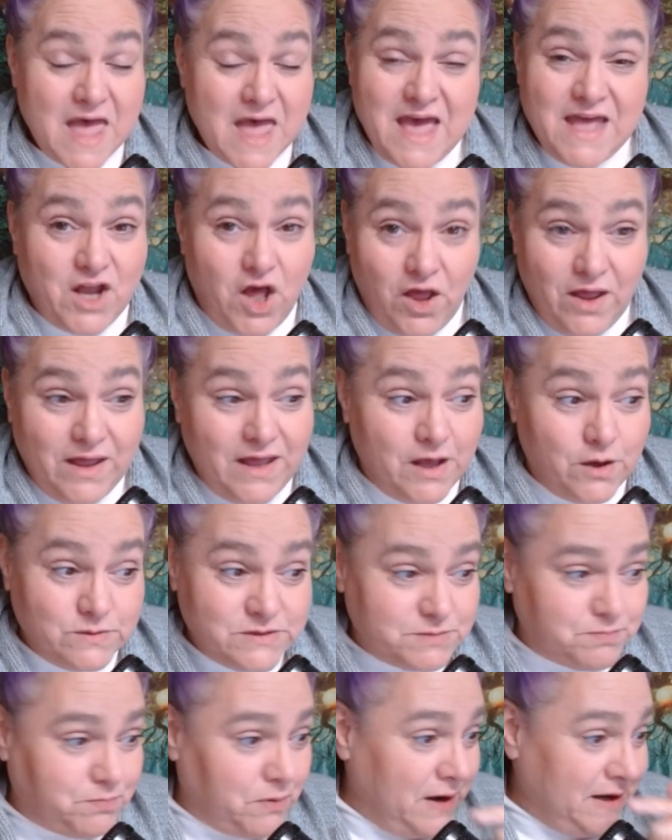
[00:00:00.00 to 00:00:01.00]
and all hell
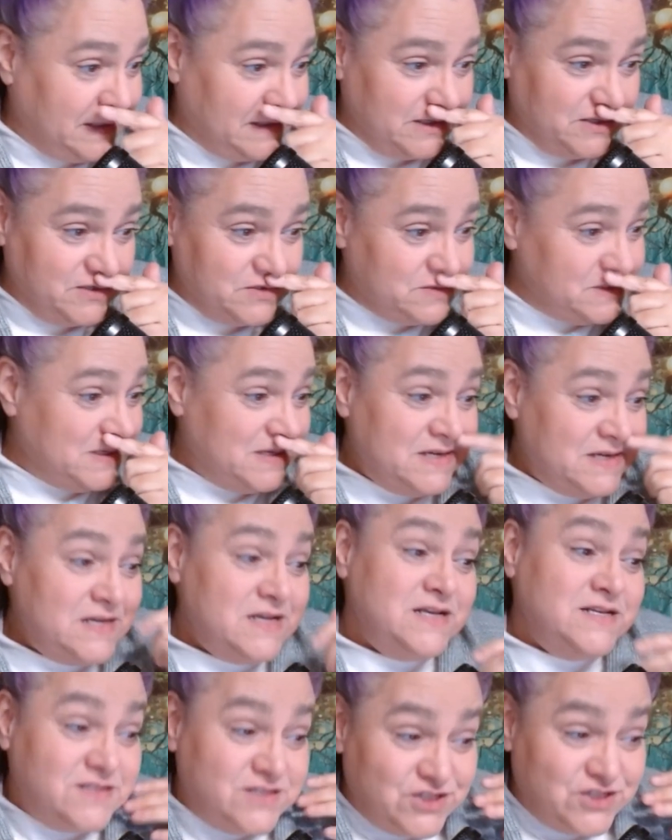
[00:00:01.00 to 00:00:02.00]
was breaking loose.
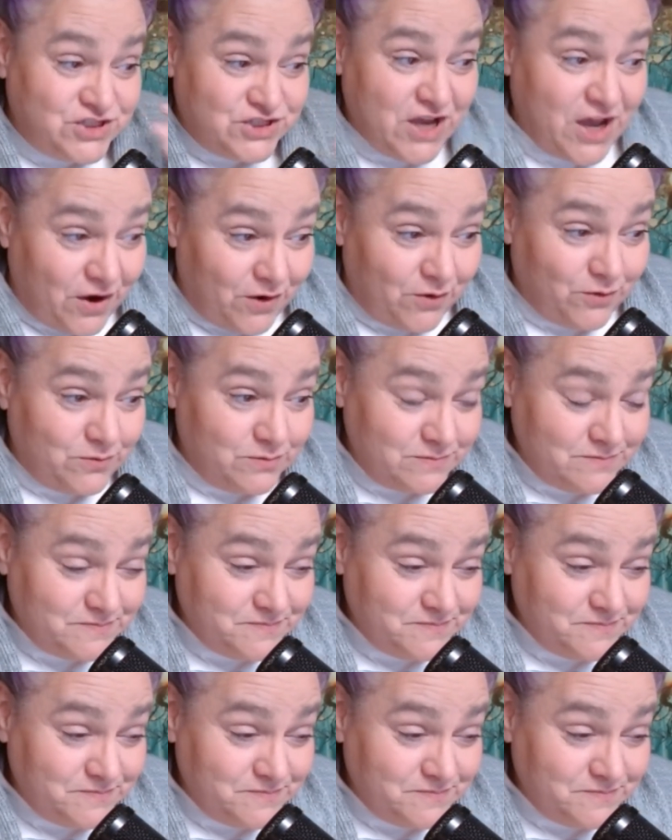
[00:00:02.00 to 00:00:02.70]
So,